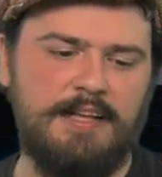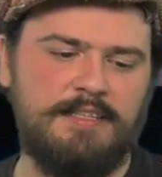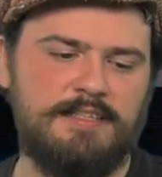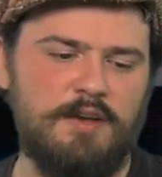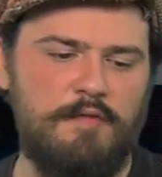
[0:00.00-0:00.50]

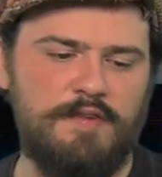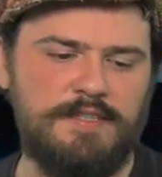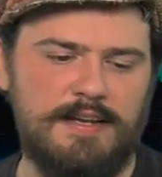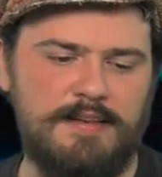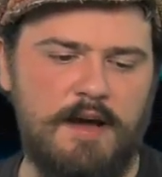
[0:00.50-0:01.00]
Sofa
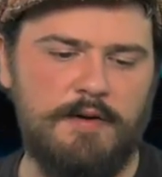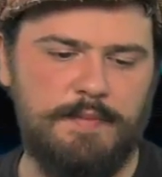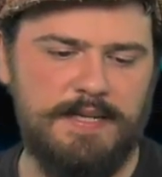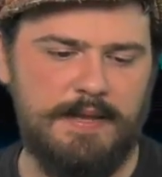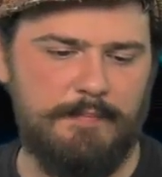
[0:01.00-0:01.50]
said, no, he's
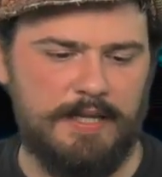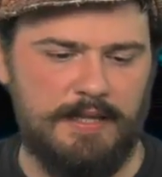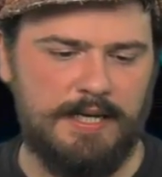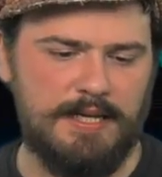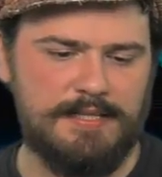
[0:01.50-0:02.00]
been
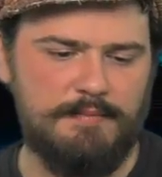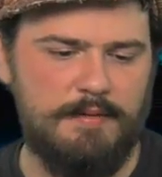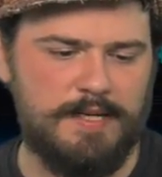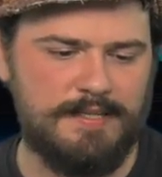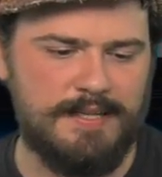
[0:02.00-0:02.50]
neglecting
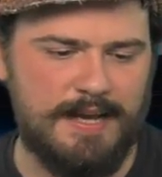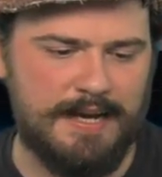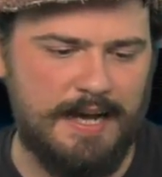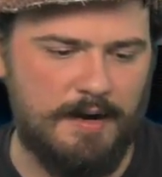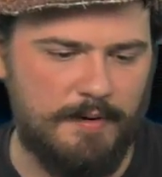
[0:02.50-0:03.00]
me because of that
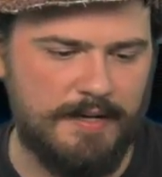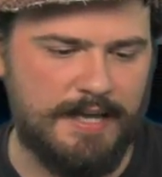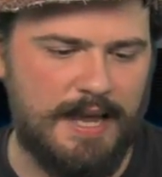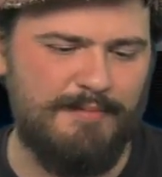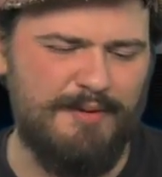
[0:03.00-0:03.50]
cowboy
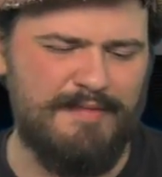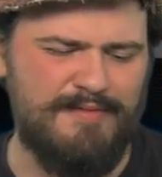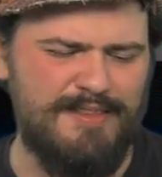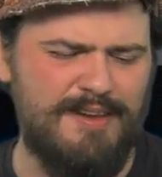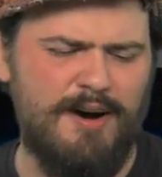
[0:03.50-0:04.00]
game. No, I've
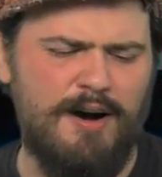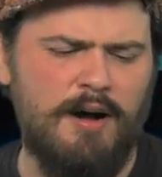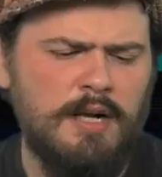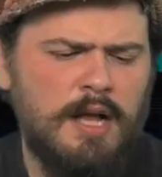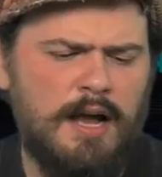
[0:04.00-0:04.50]
not.
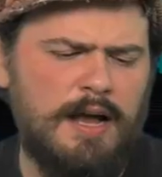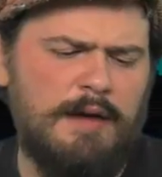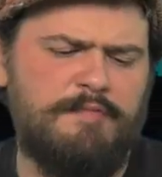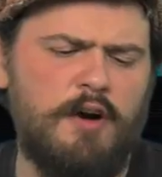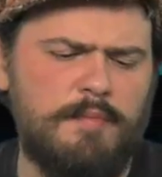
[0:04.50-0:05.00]

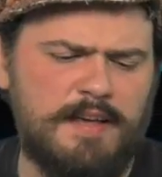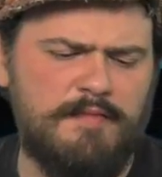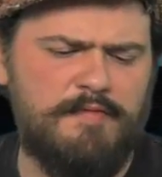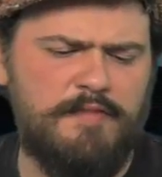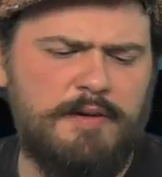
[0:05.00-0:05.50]
I'm
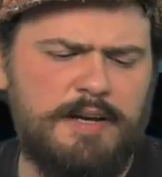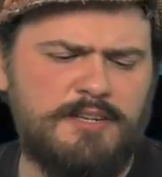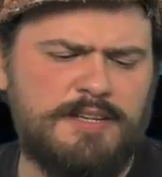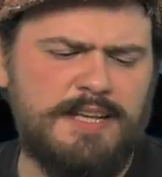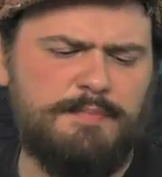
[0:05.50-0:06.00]
40% through and it
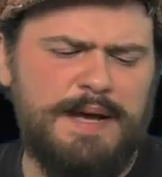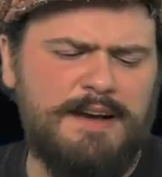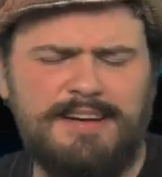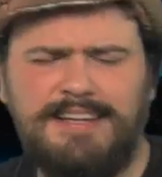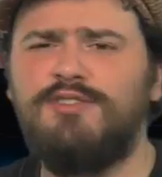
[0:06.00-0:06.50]
just gets
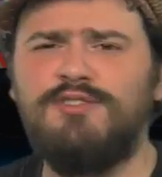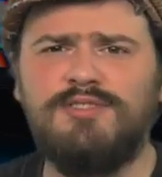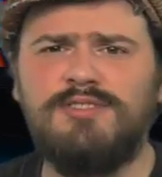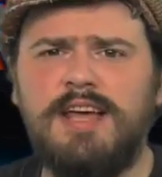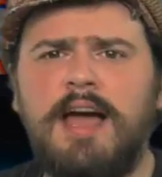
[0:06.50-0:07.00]
better. It does,
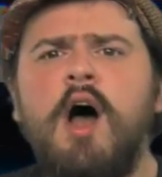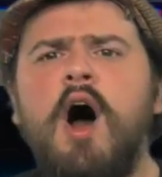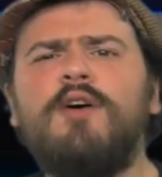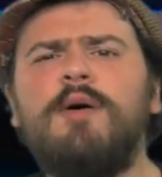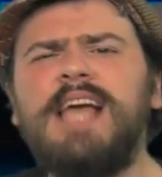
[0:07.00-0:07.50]
doesn't it?
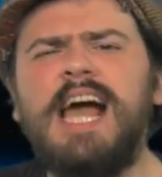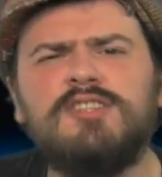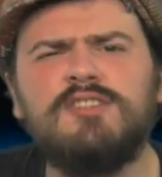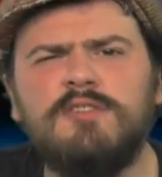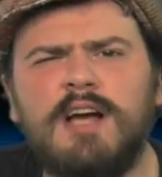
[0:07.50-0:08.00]
Although I'm kind
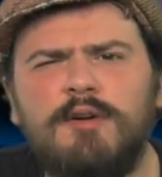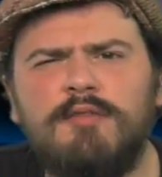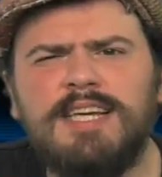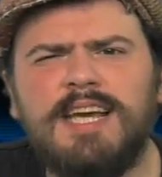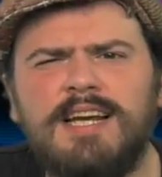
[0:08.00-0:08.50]
of stuck. I'm not
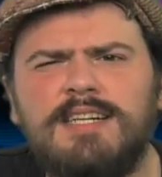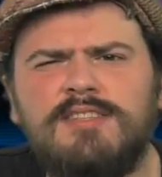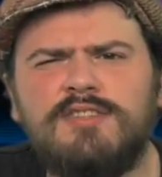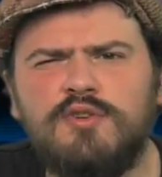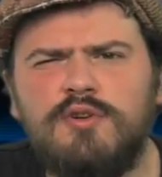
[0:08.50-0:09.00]
really getting any
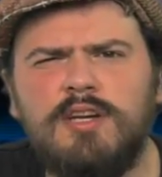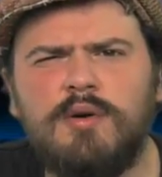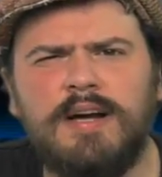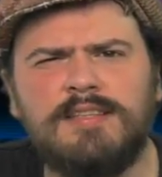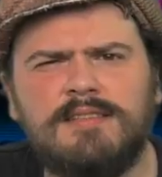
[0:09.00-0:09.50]
story
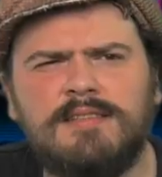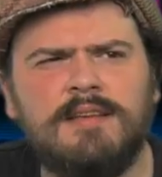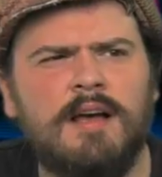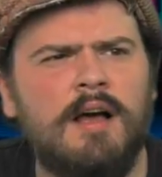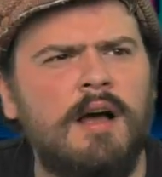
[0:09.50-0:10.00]
quests.
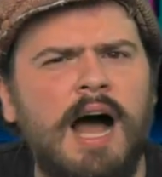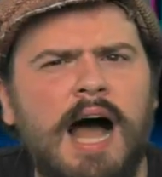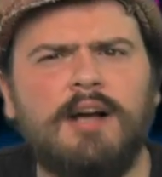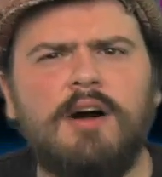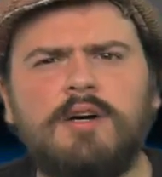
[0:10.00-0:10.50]

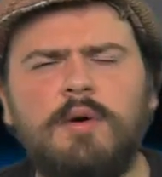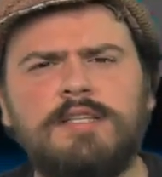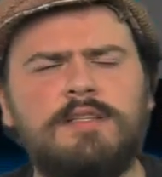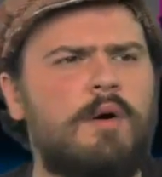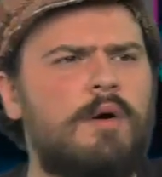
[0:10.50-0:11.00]
I got a
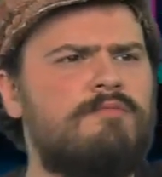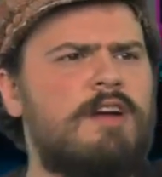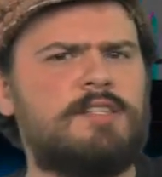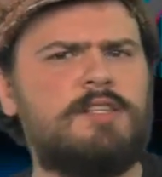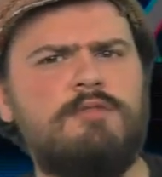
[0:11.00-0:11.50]
quest to go and
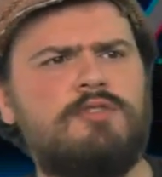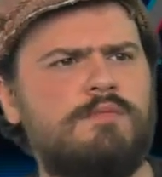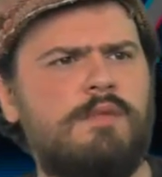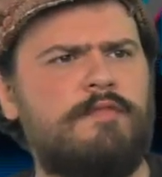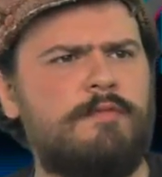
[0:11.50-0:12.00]
rescue
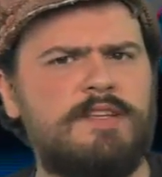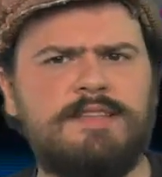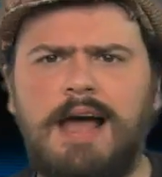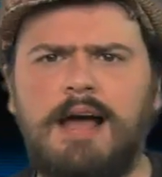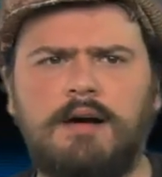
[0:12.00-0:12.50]
someone from the
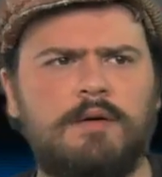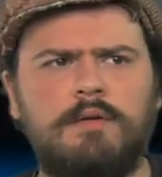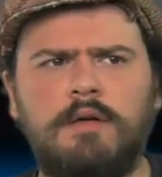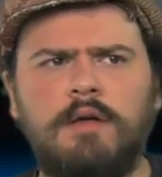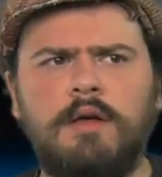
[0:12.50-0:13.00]

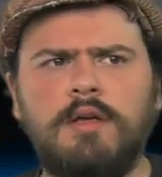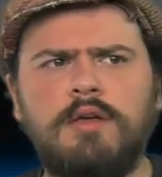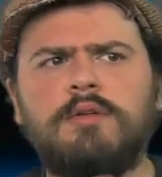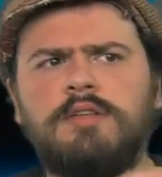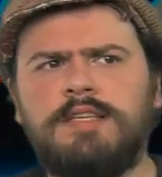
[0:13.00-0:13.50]
town.
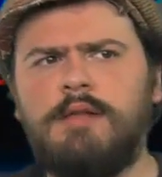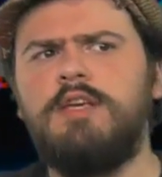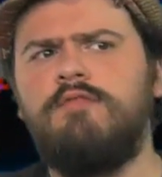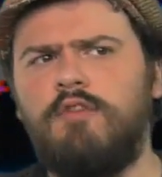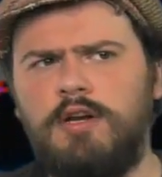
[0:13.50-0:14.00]
You know the town
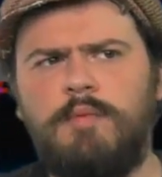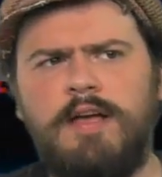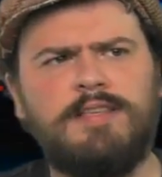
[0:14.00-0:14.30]
that you're running away.